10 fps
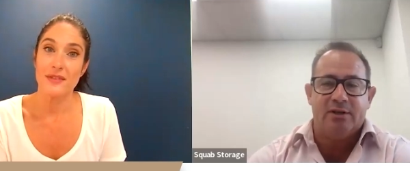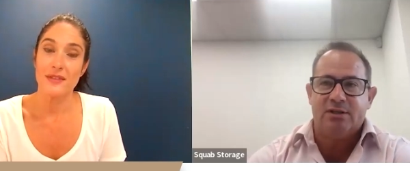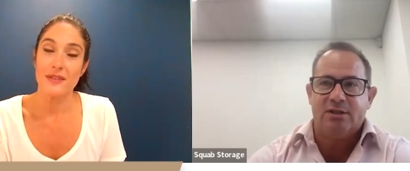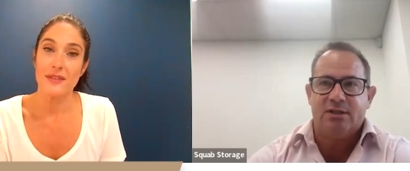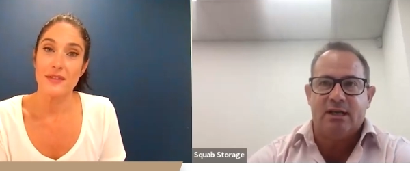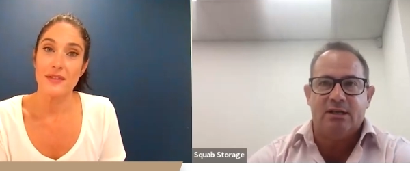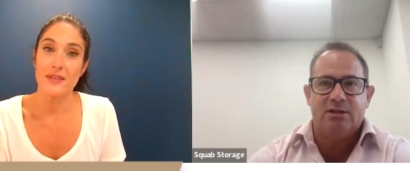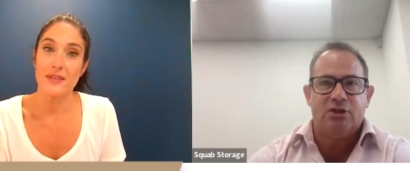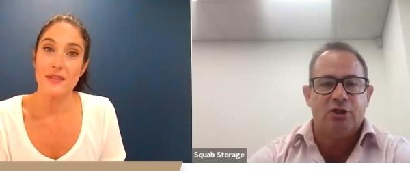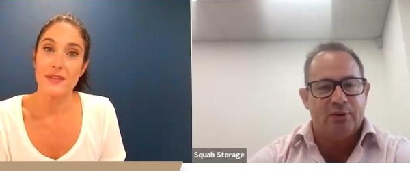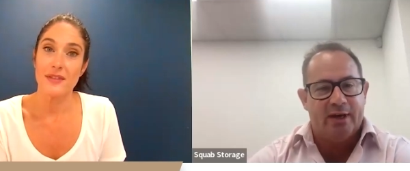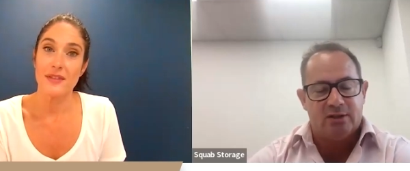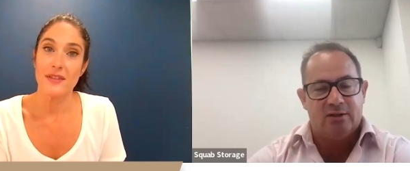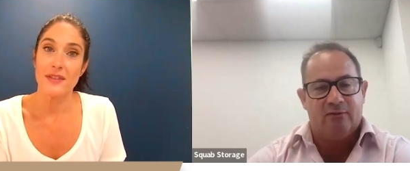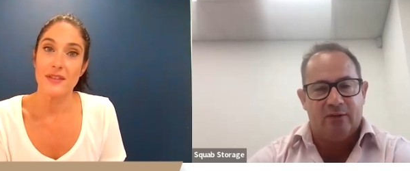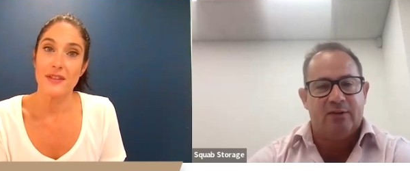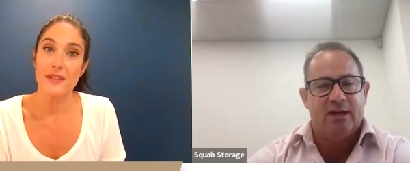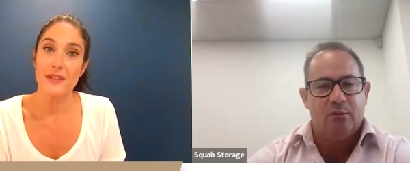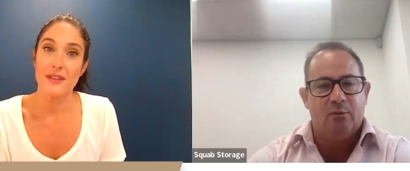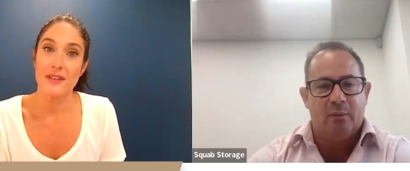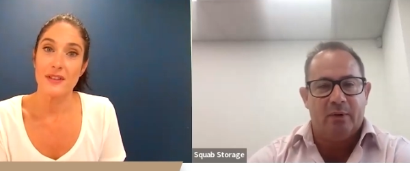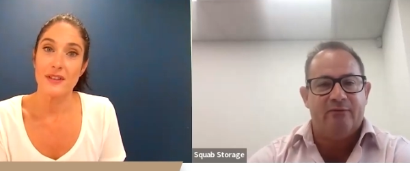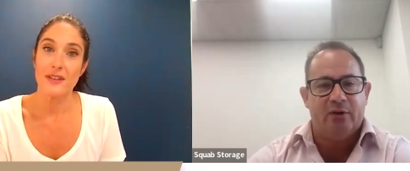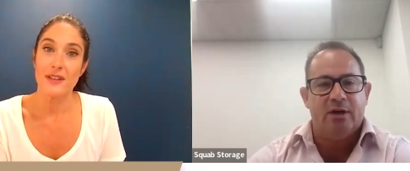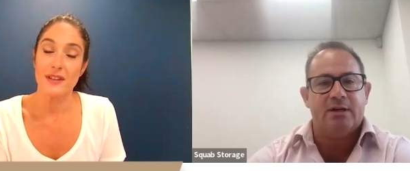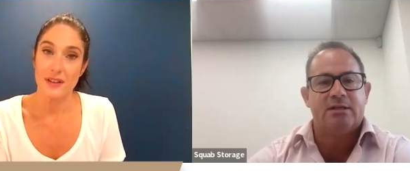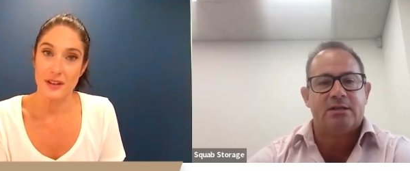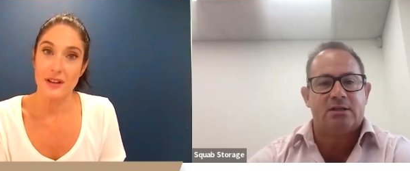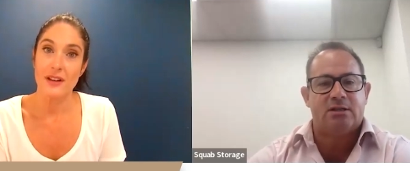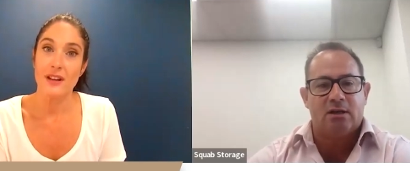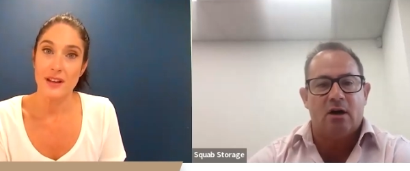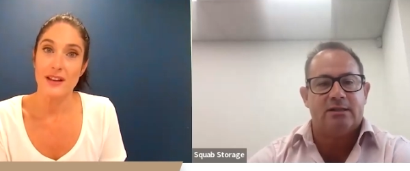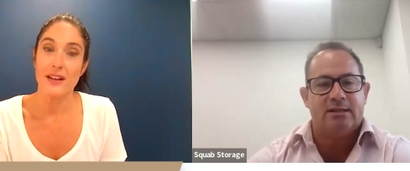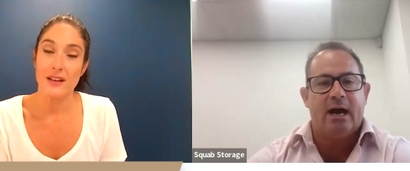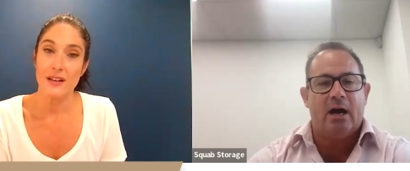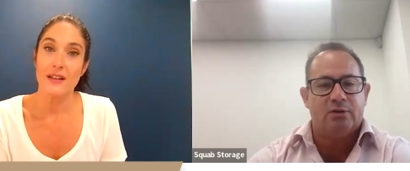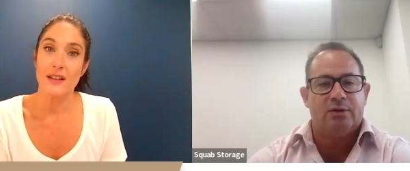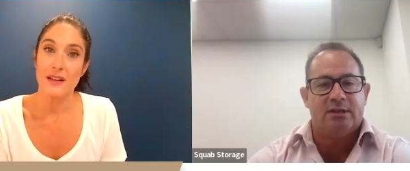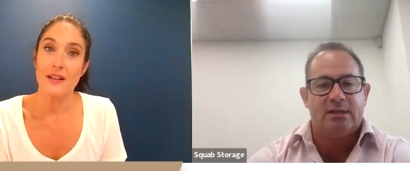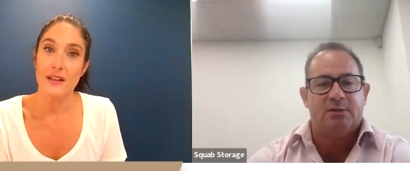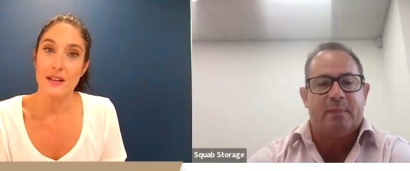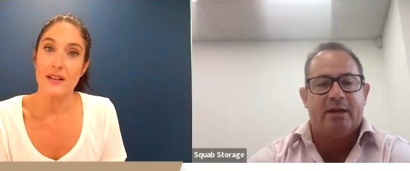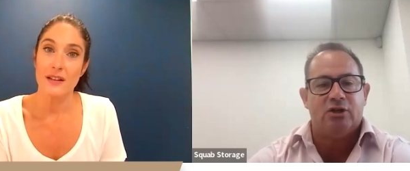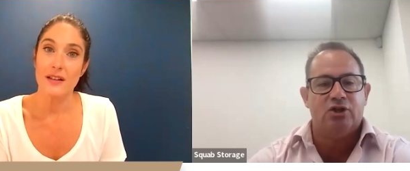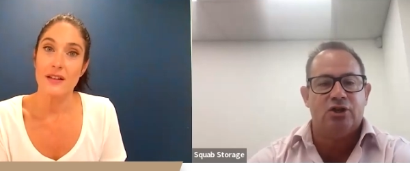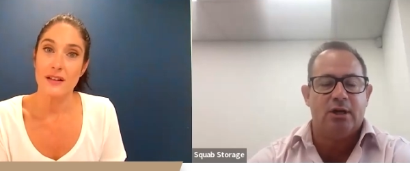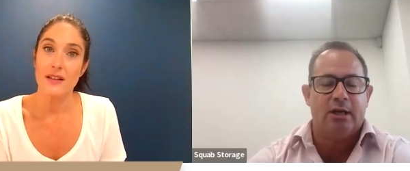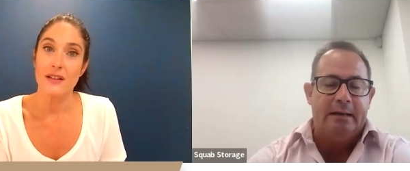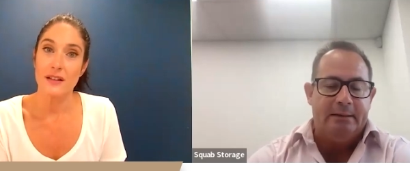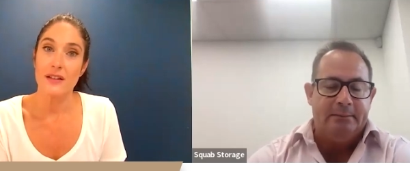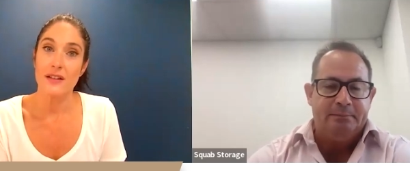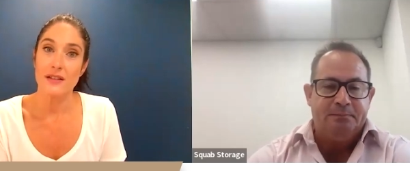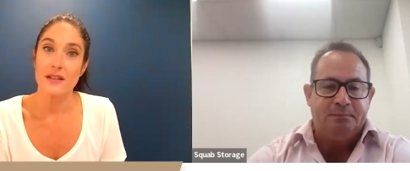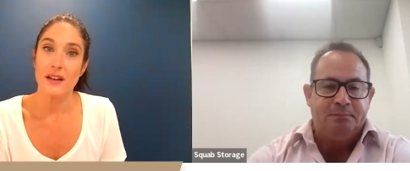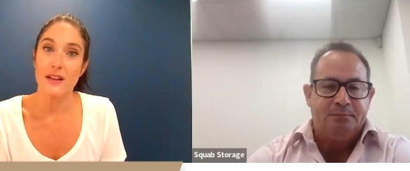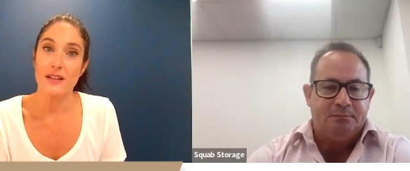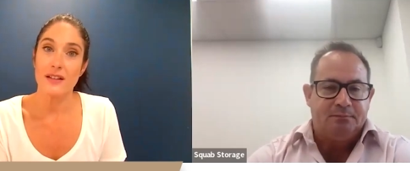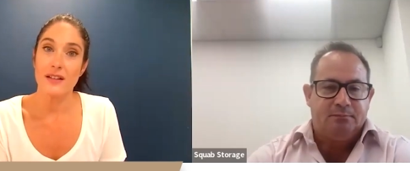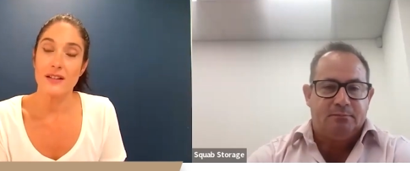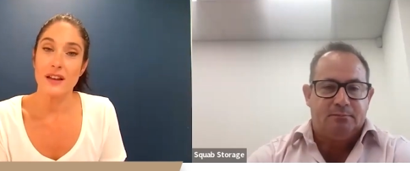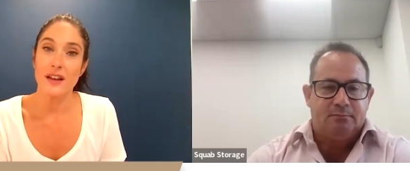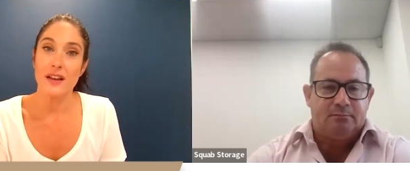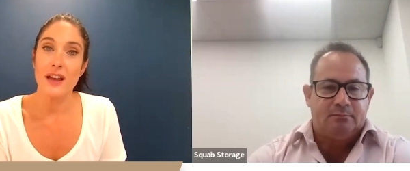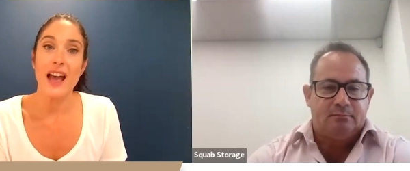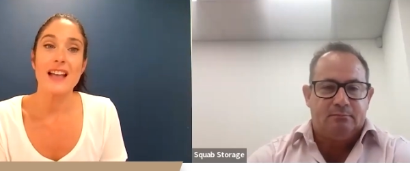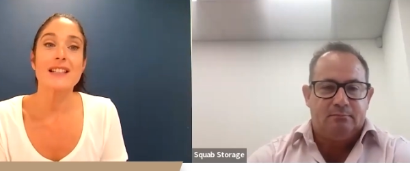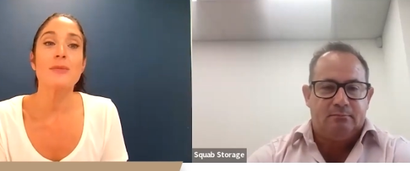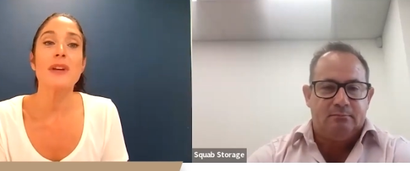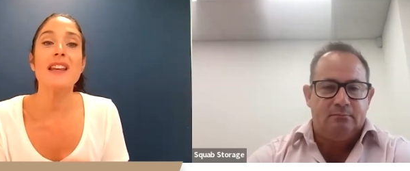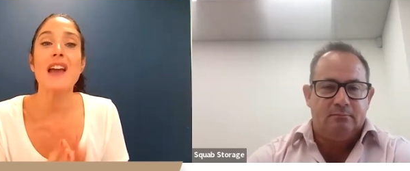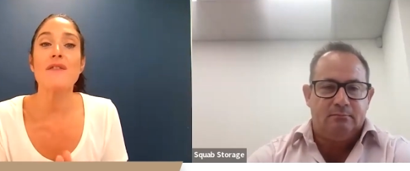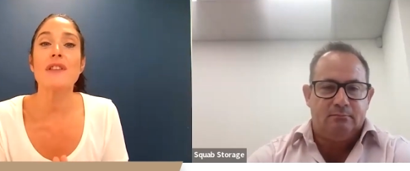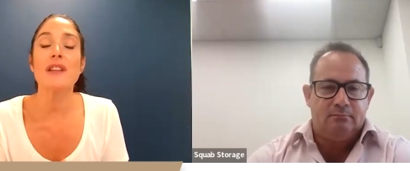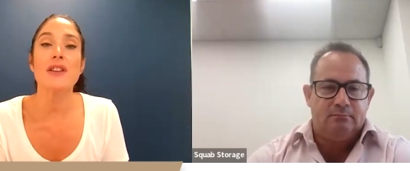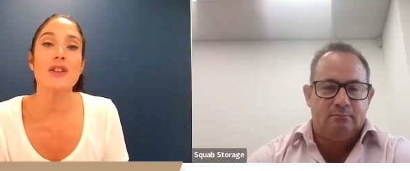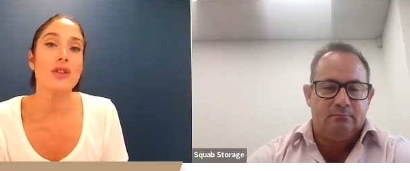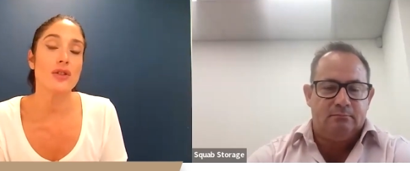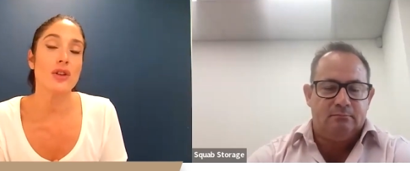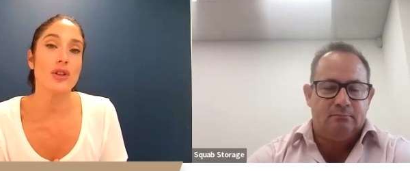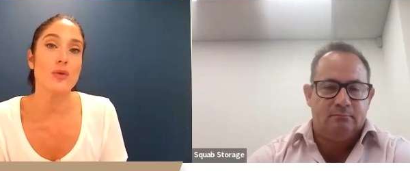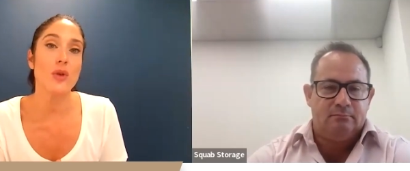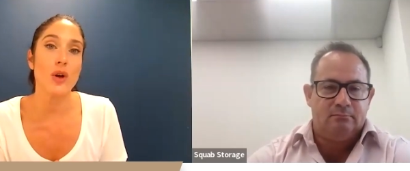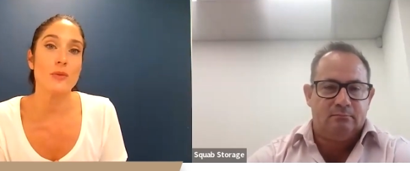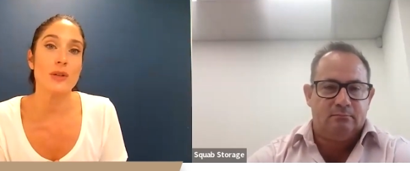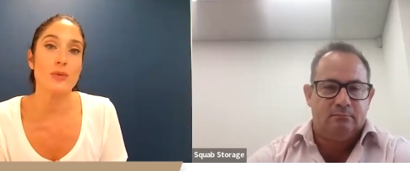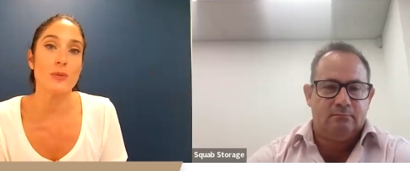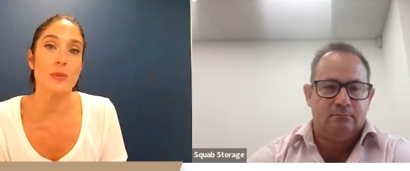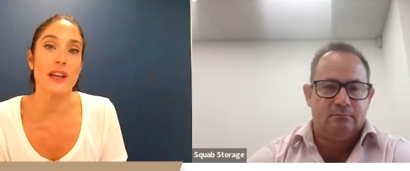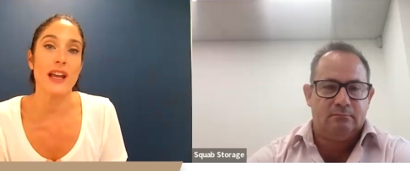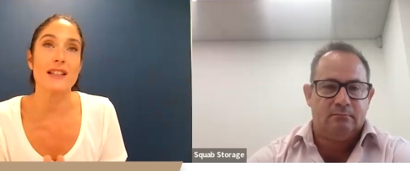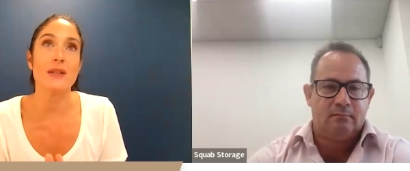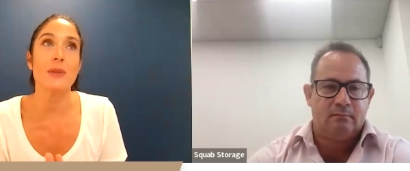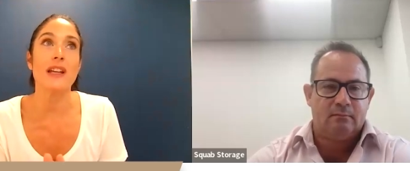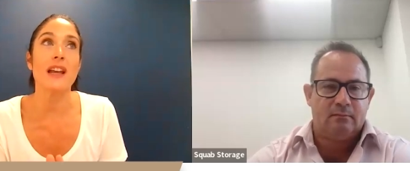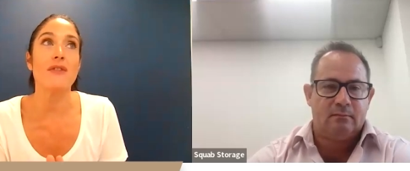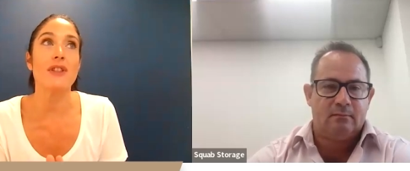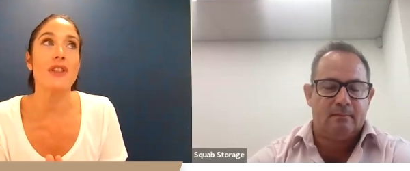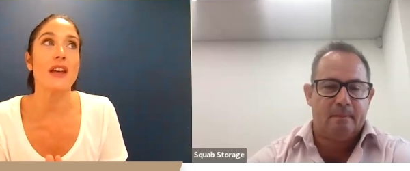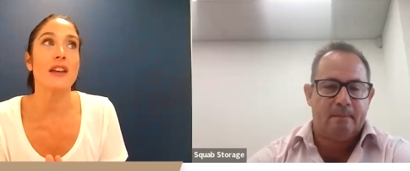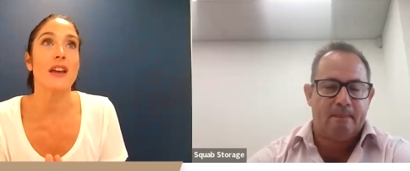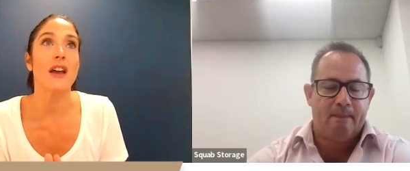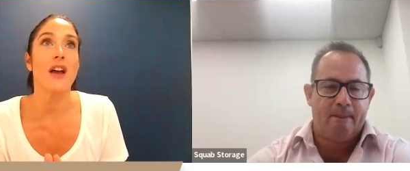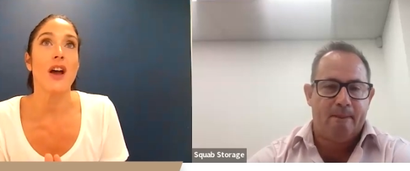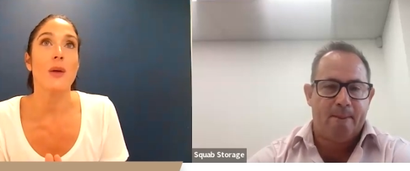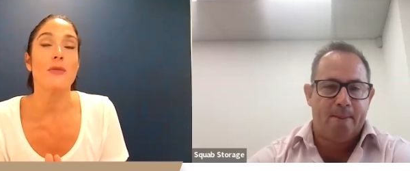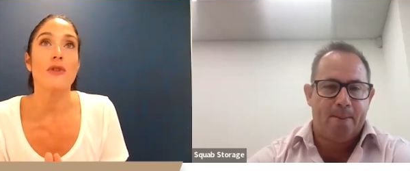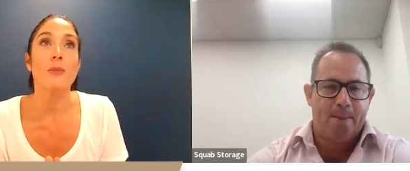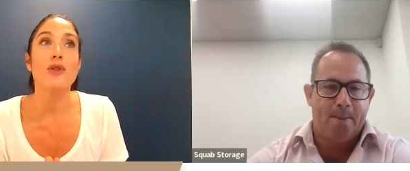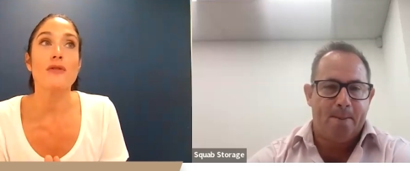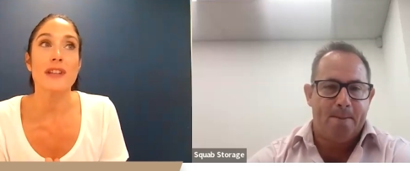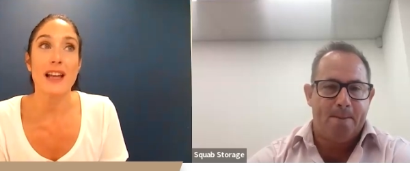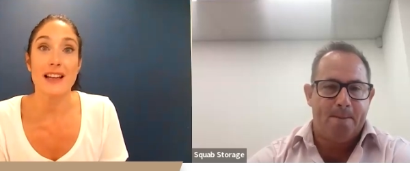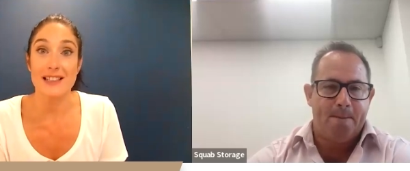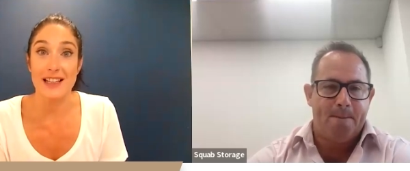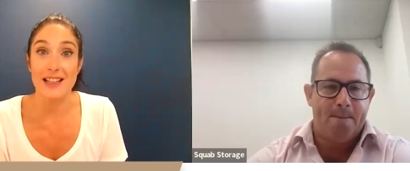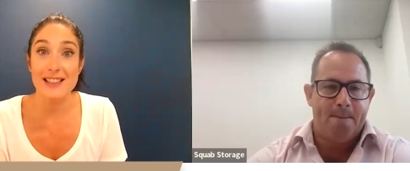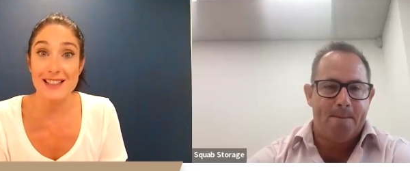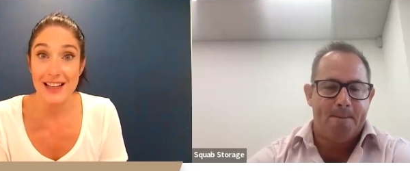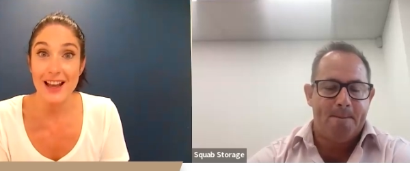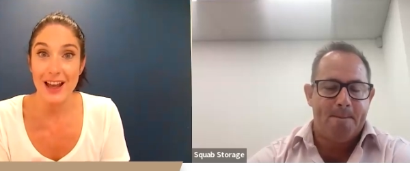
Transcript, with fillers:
Speaker 1: instance, in 2015 when we first started out on this expansion journey.
Speaker 2: Yeah. Has it been everything that you hoped it would be? Has it been everything um, from your analysis?